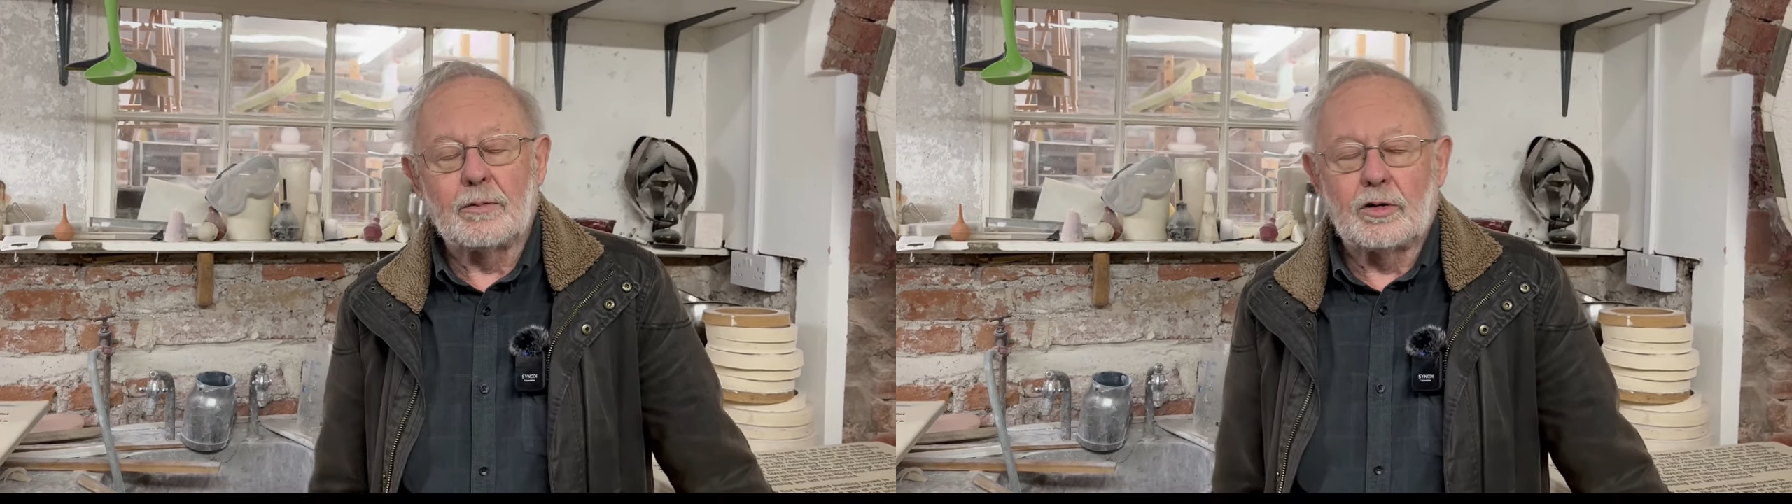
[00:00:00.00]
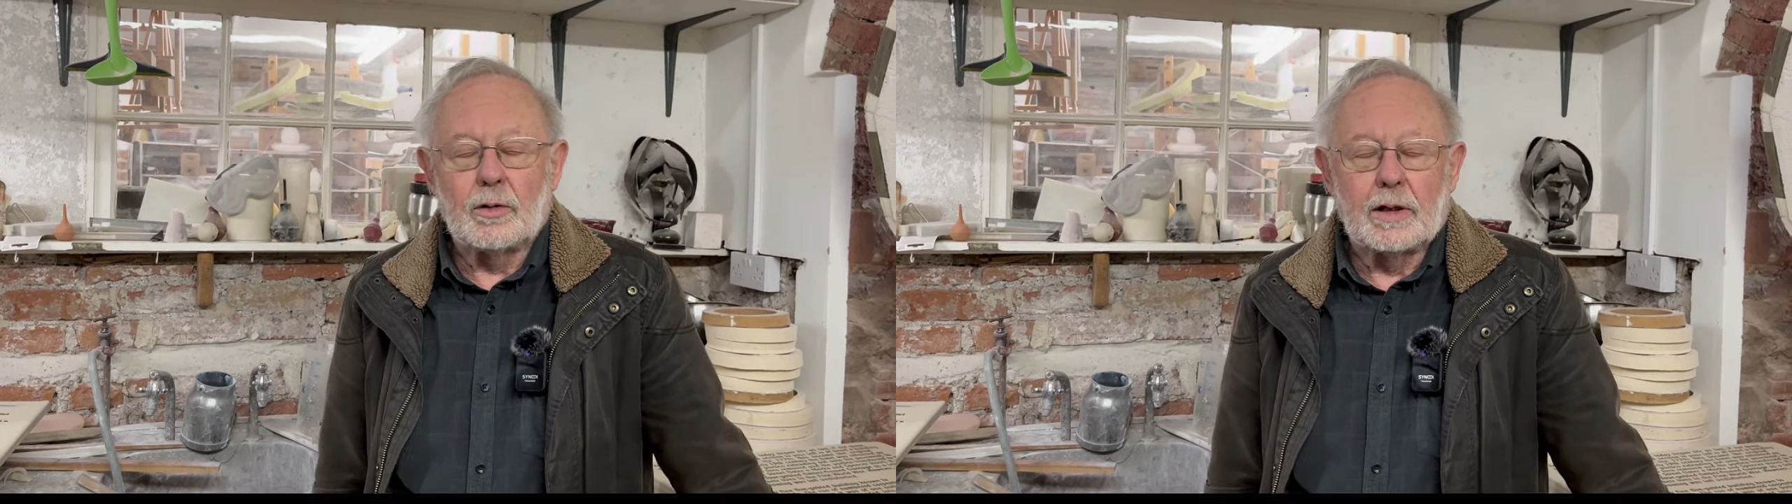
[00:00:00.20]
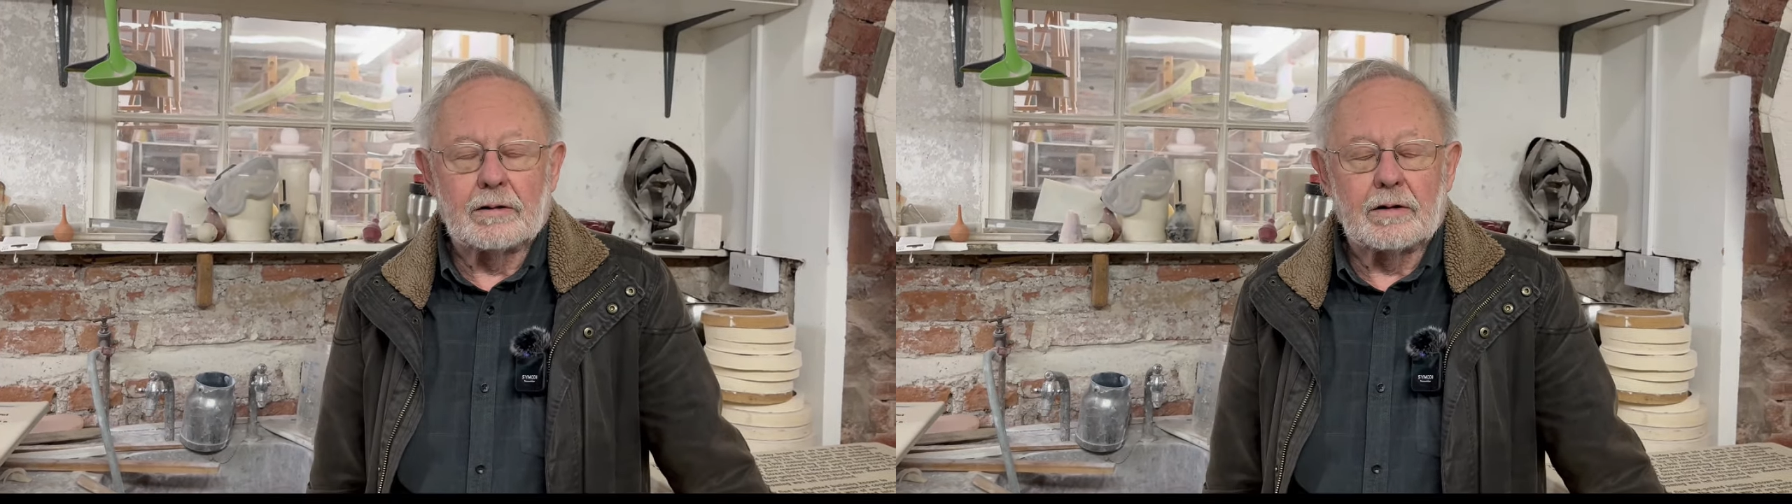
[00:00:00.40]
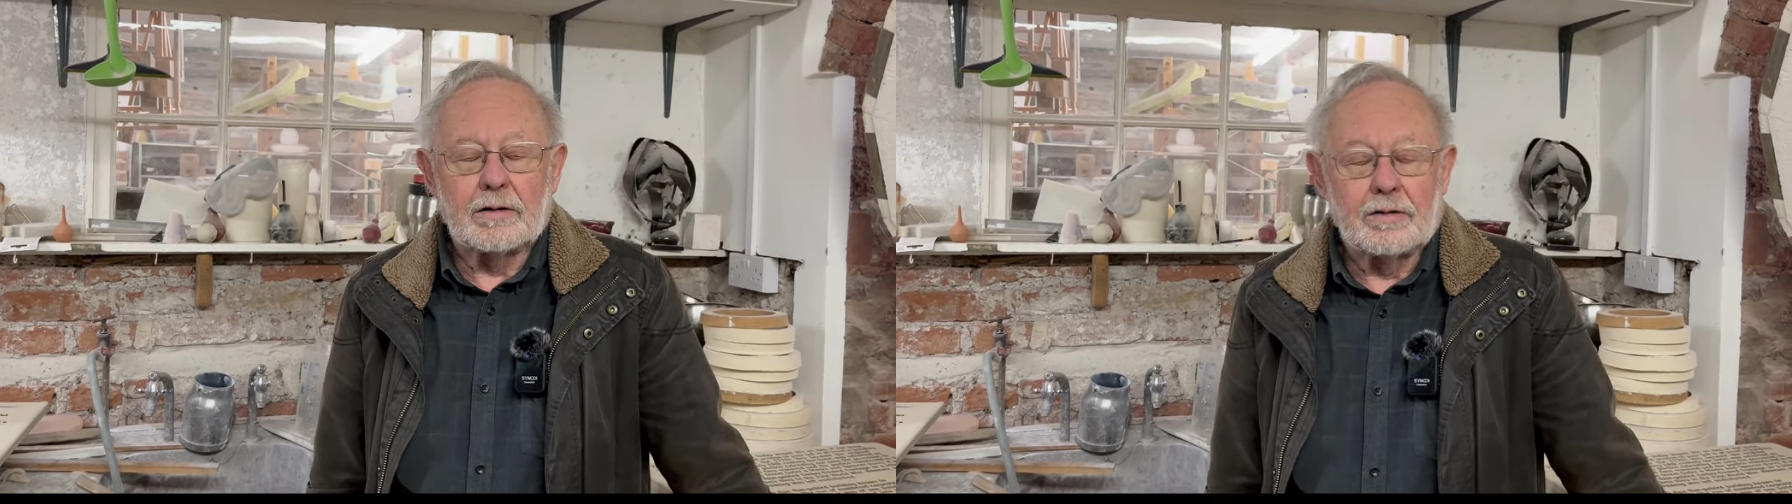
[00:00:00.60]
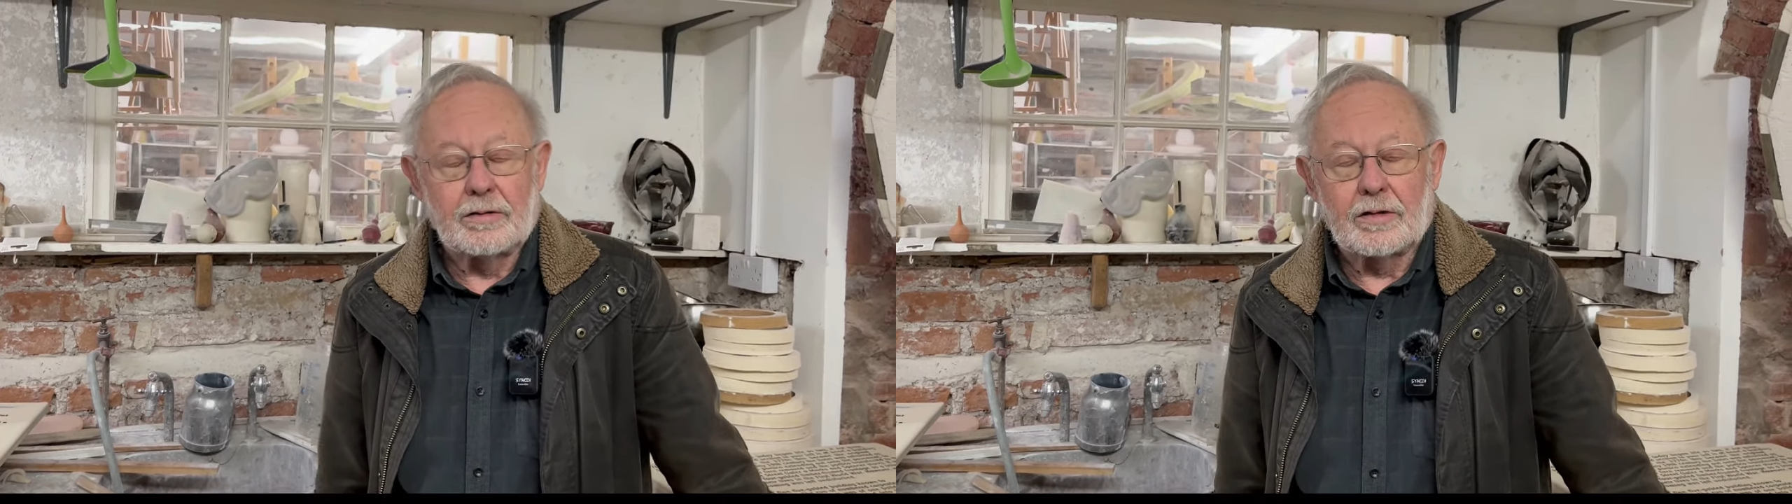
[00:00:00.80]
Julia
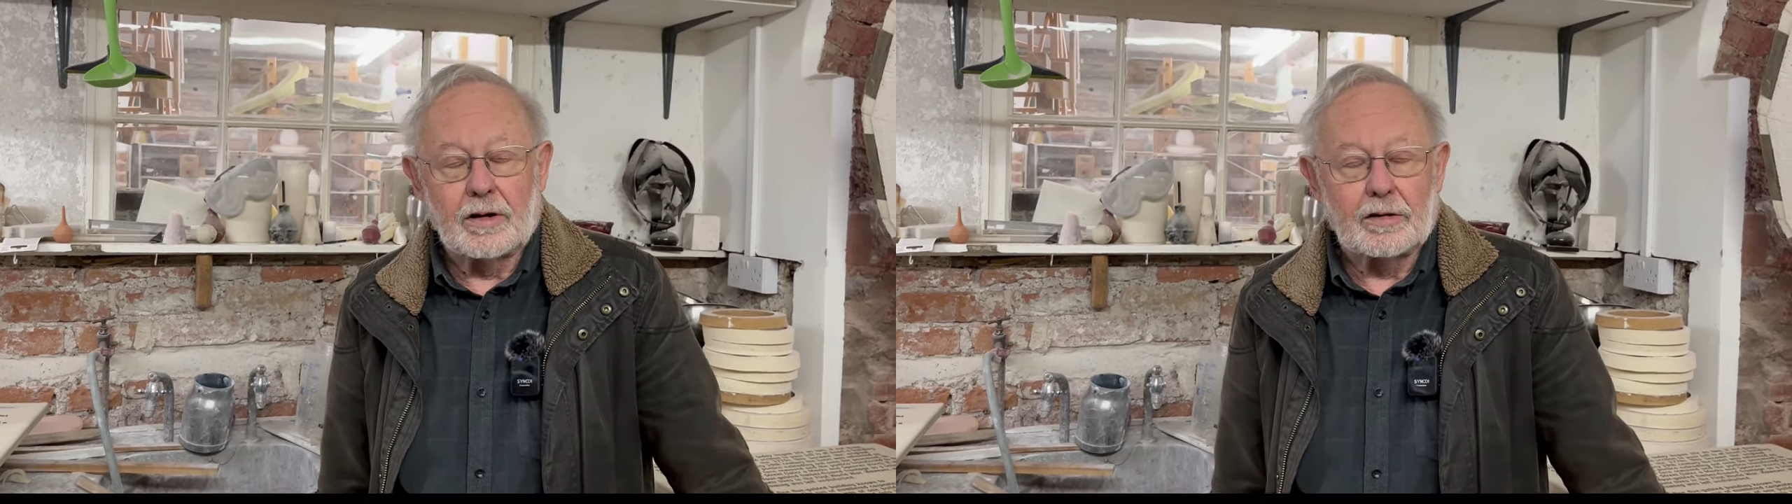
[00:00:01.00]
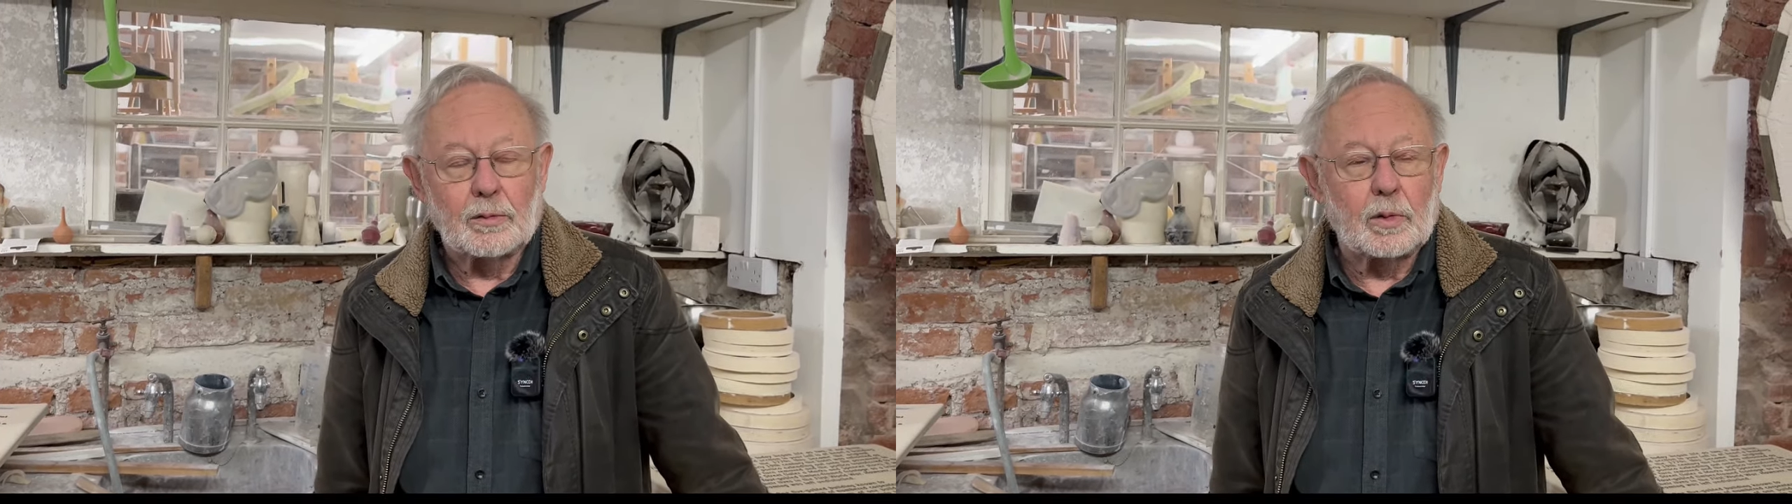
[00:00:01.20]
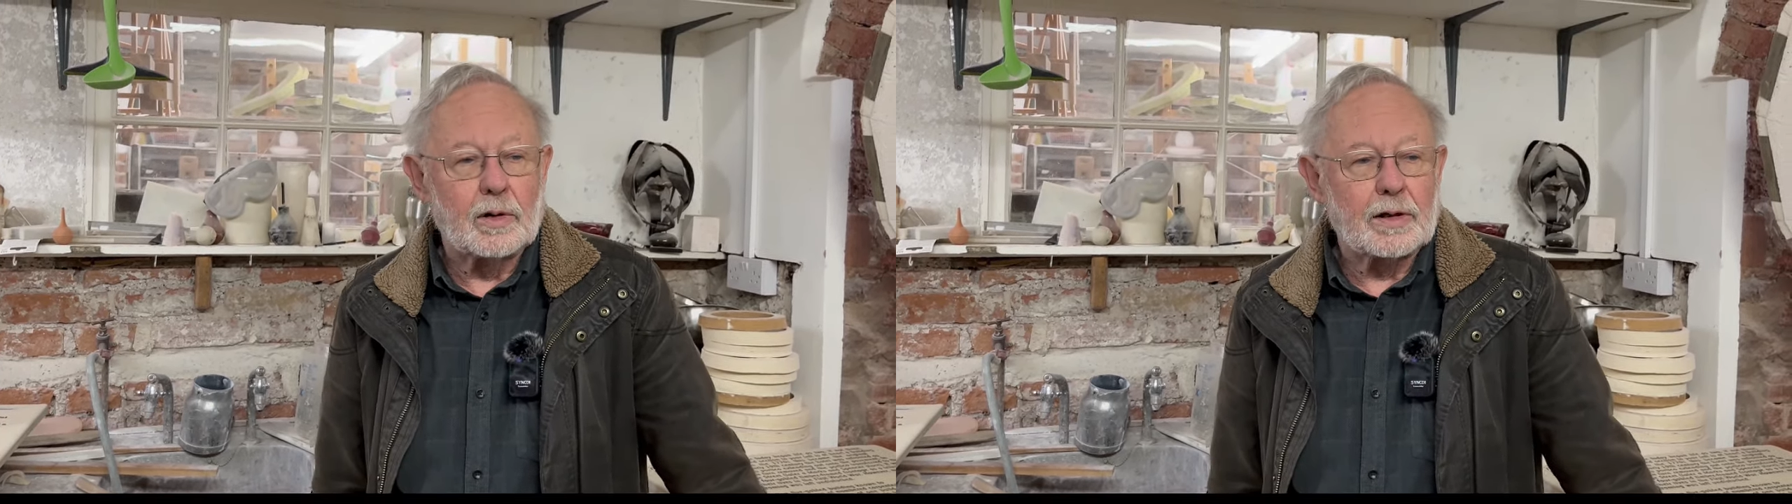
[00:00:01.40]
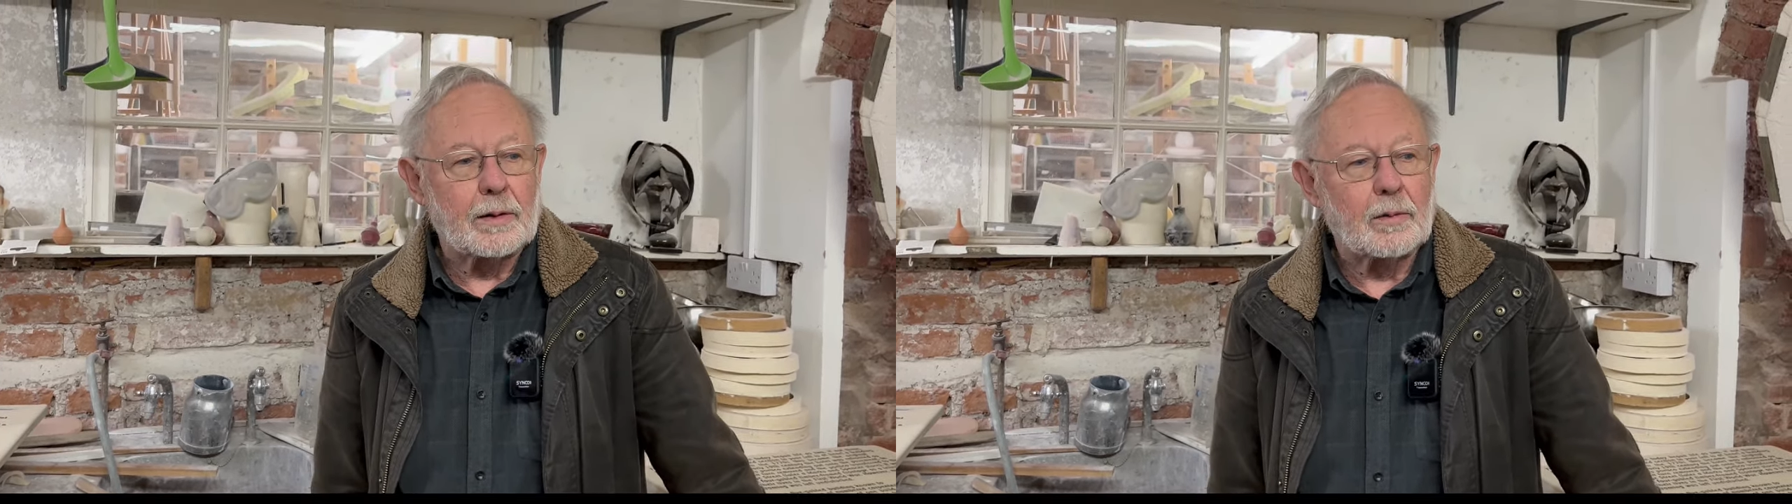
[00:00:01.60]
had started working